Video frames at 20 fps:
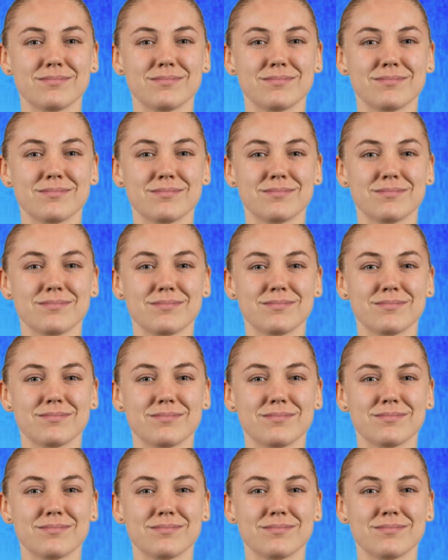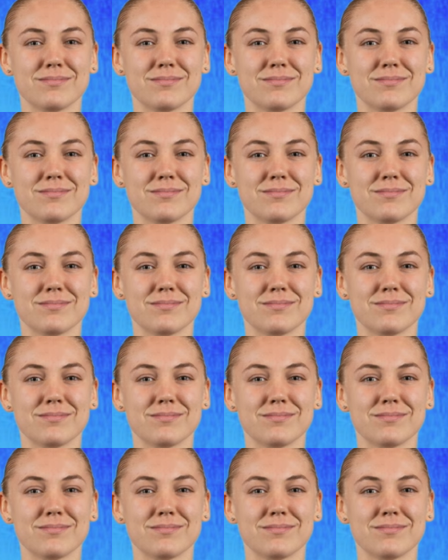
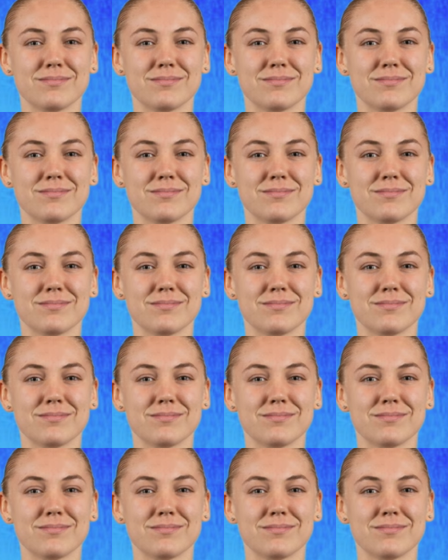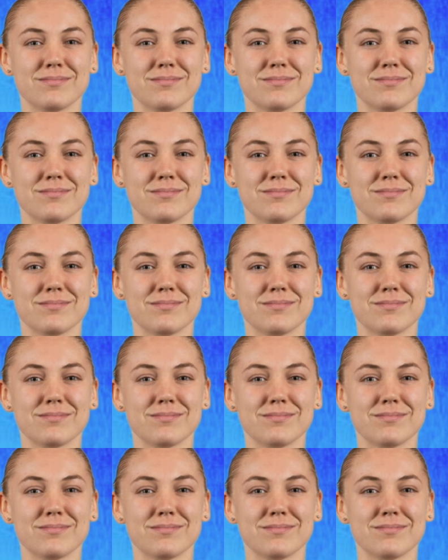
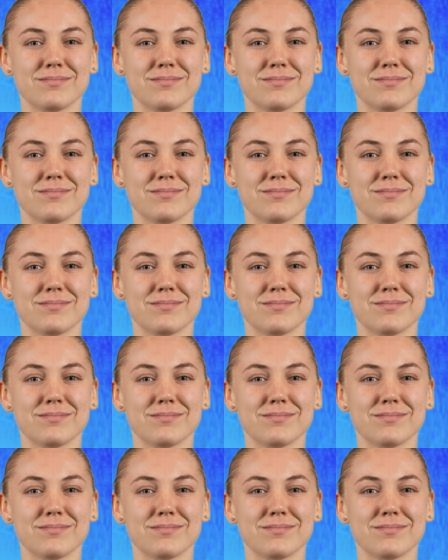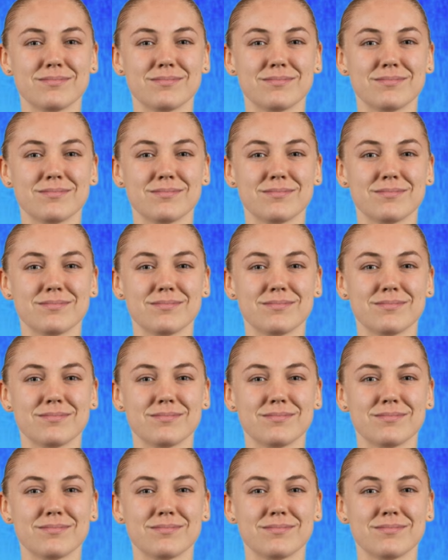
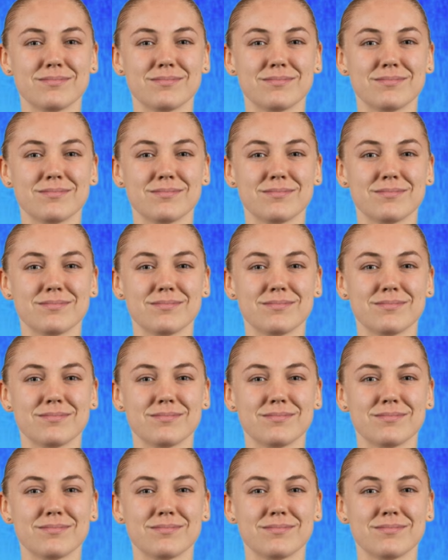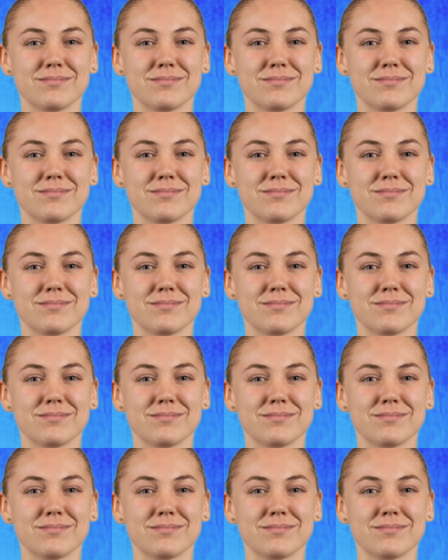(no lip movement)